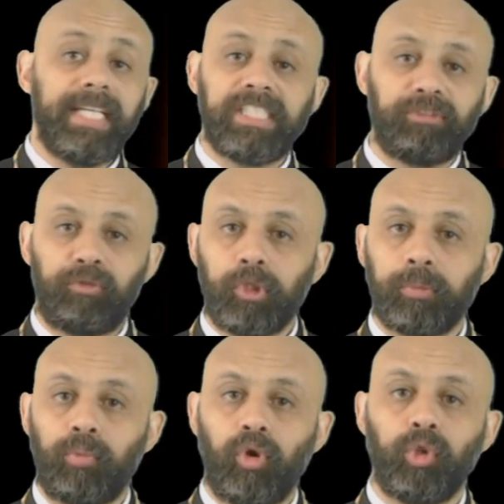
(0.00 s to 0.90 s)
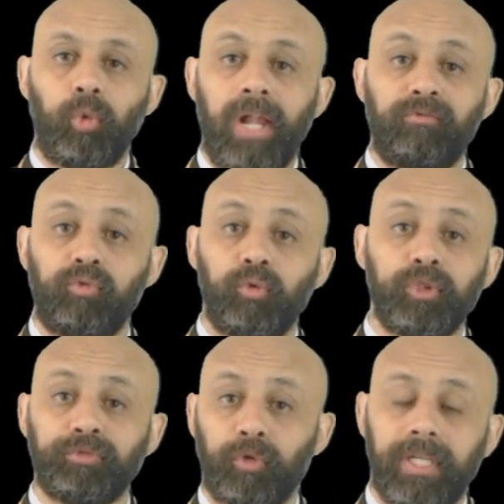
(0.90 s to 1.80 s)
read his first book, 12
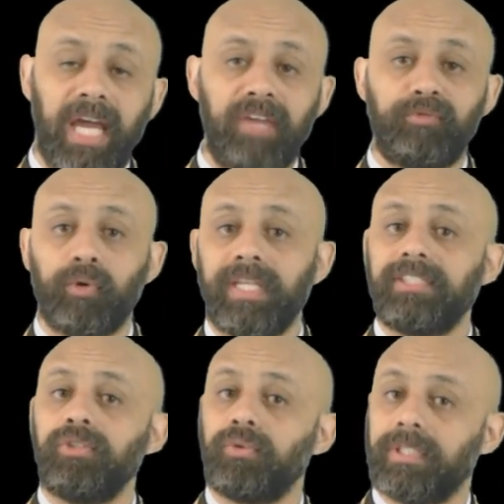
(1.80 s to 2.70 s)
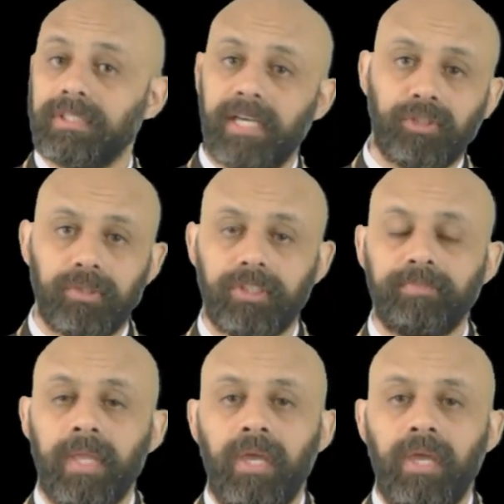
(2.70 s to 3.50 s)
Rules for Life, or listen to his lectures,